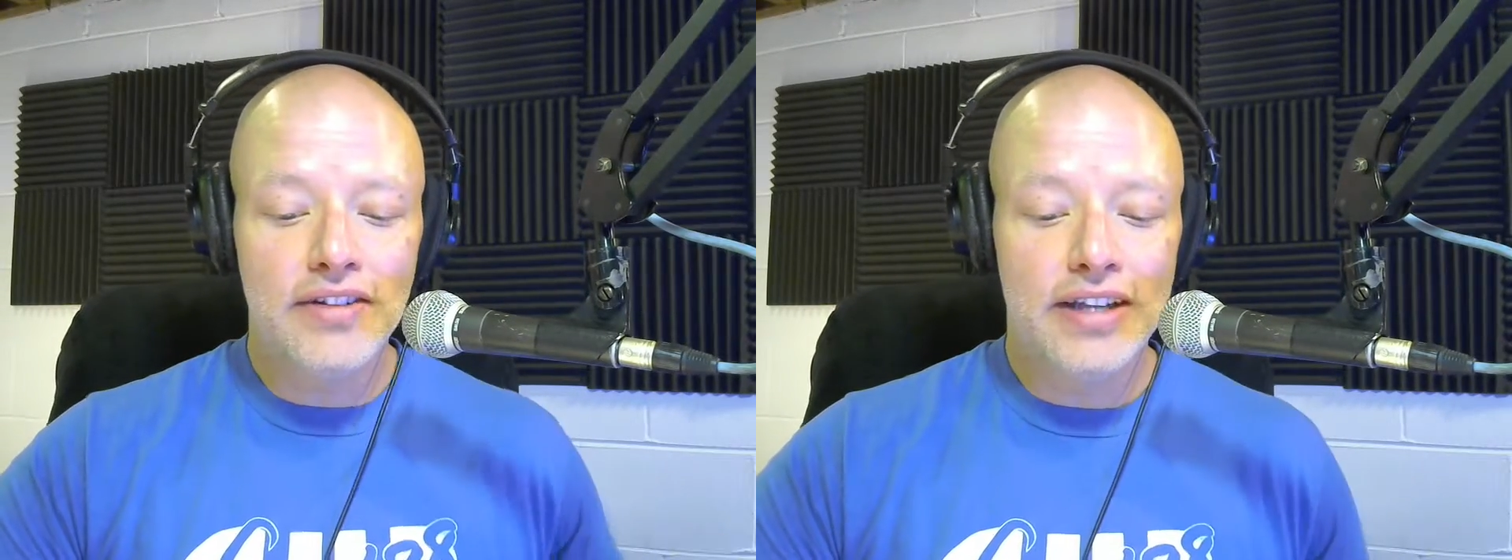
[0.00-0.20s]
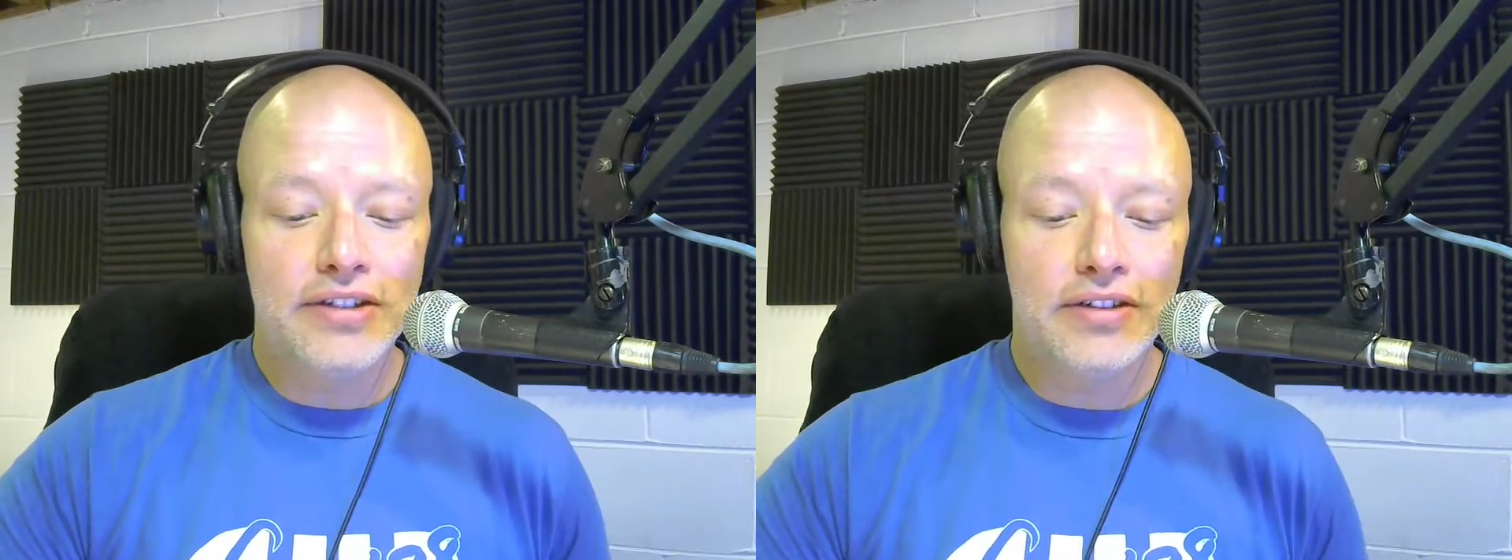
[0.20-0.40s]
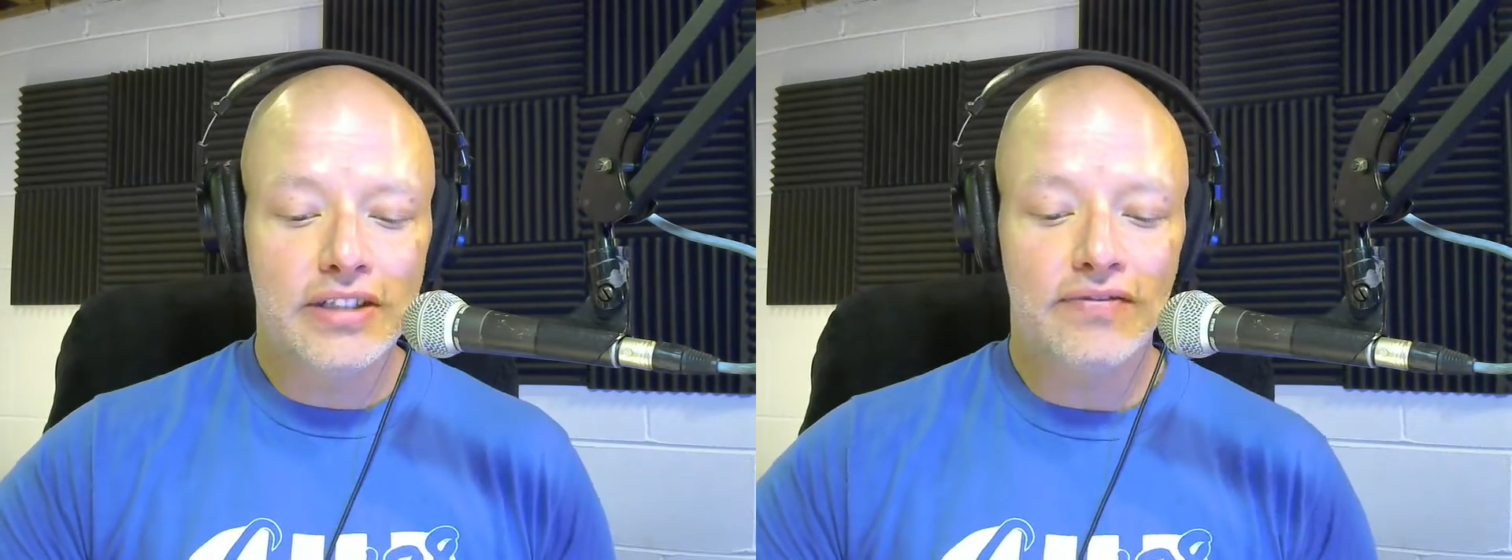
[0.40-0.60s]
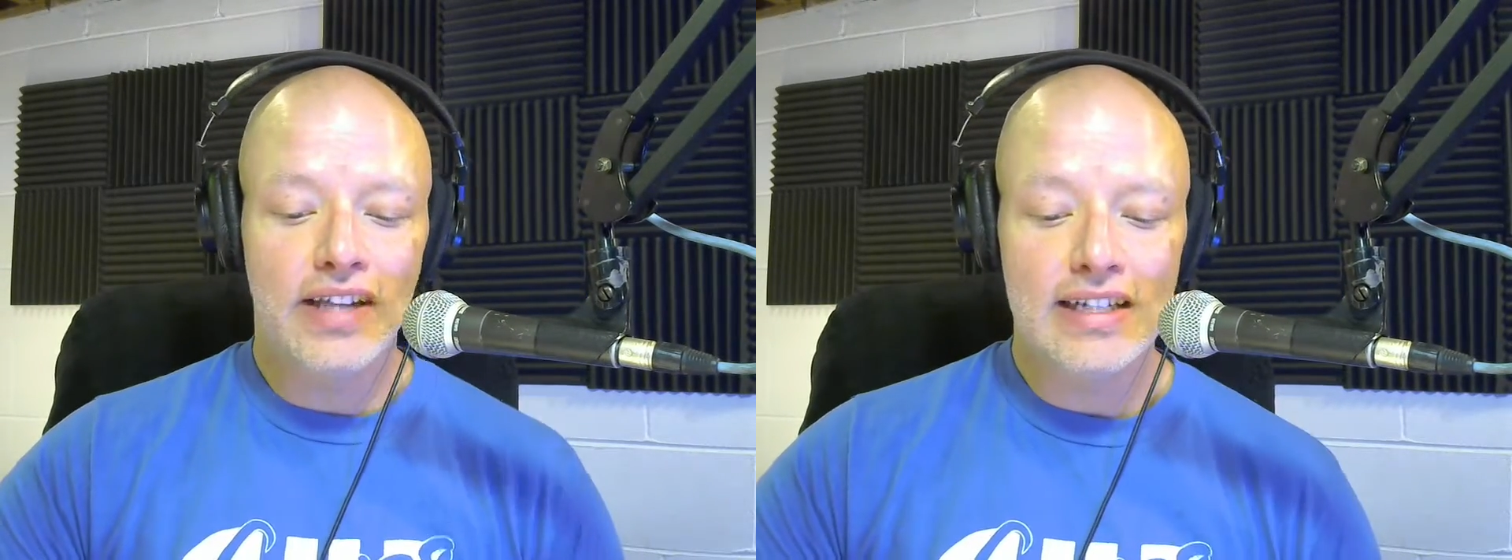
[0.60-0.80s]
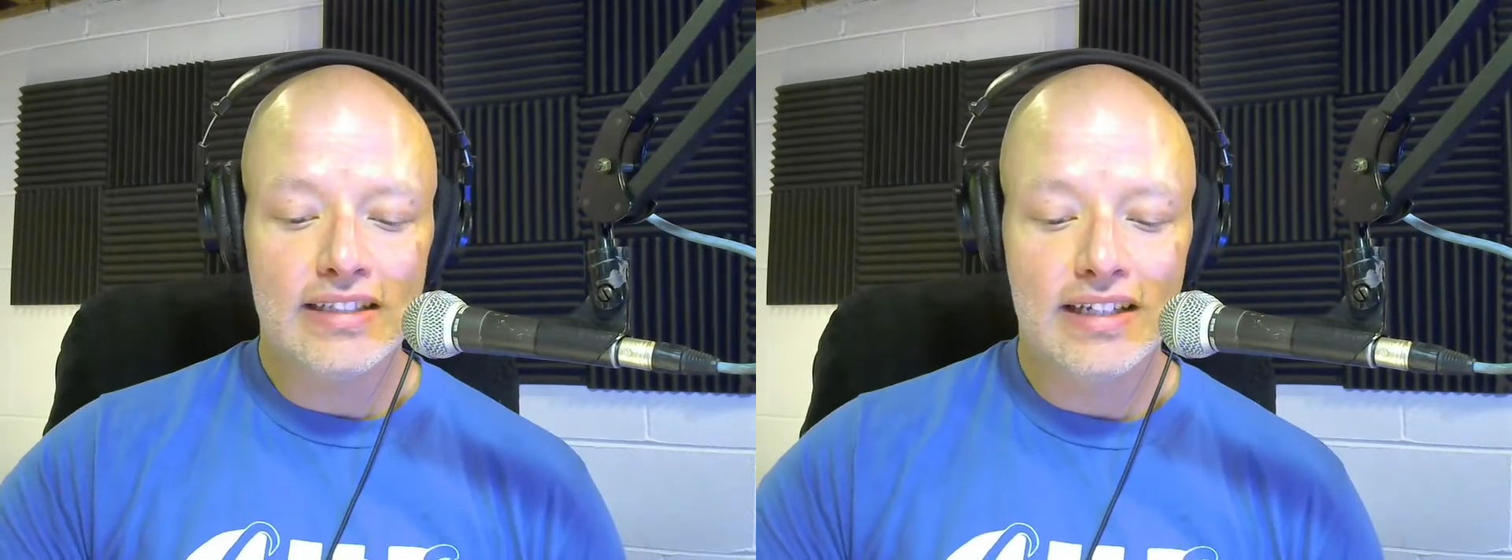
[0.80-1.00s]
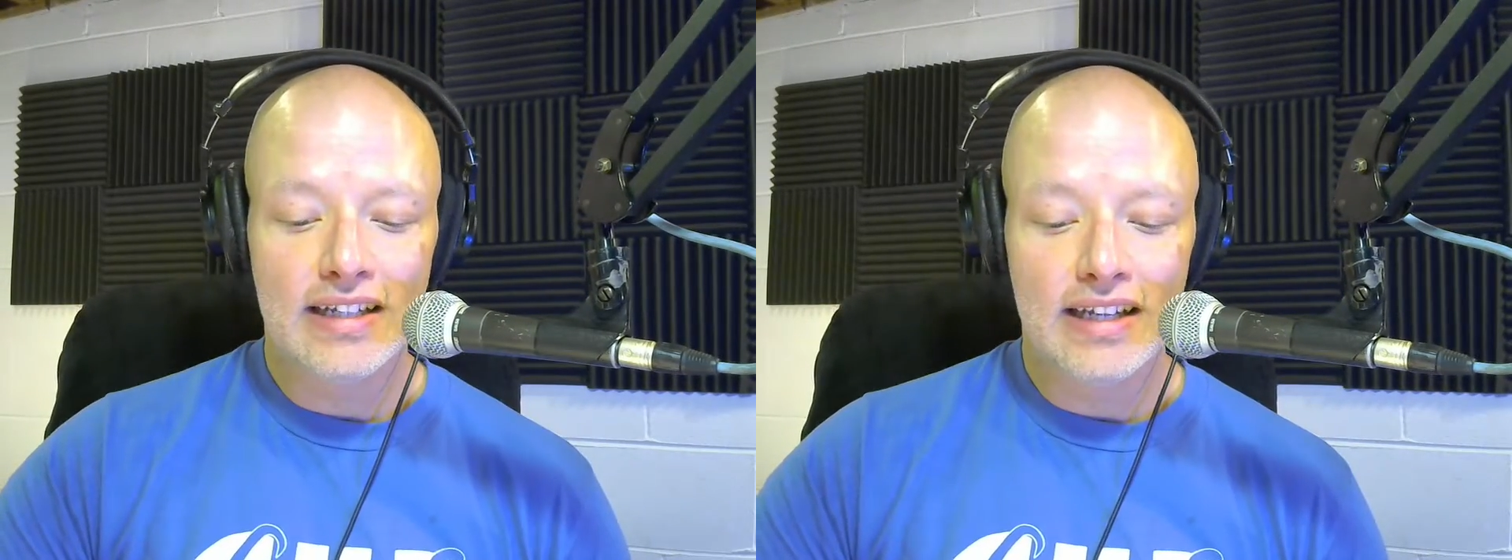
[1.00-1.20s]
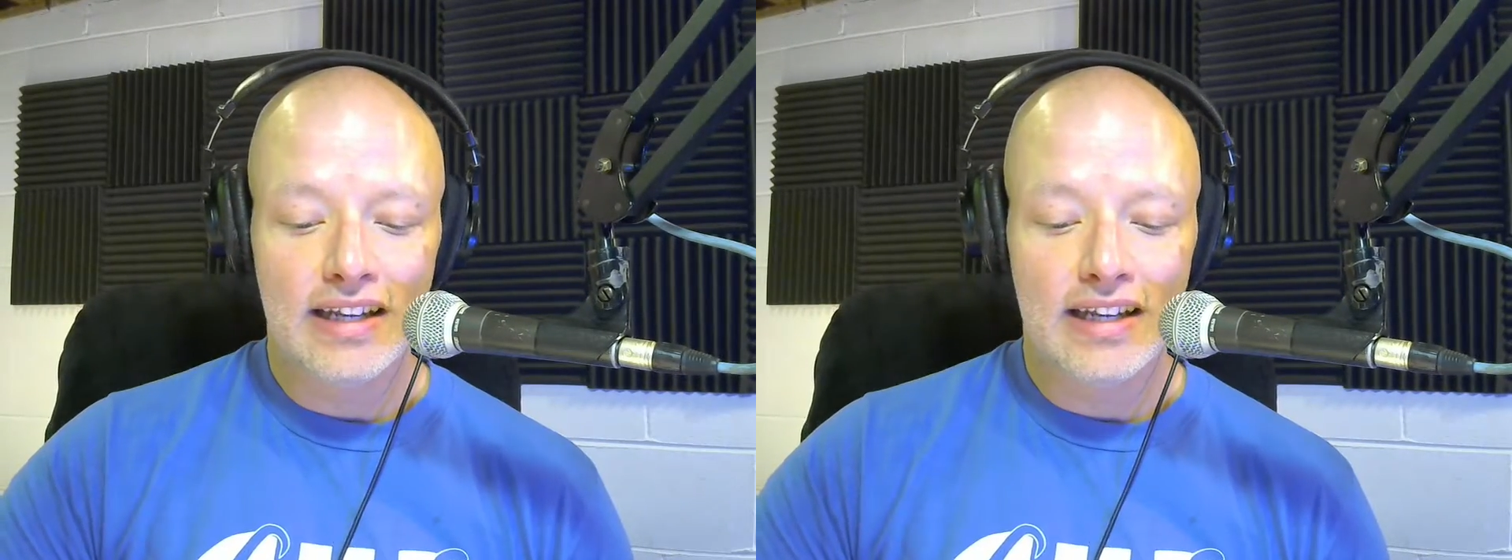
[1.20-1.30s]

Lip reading: they took to flight.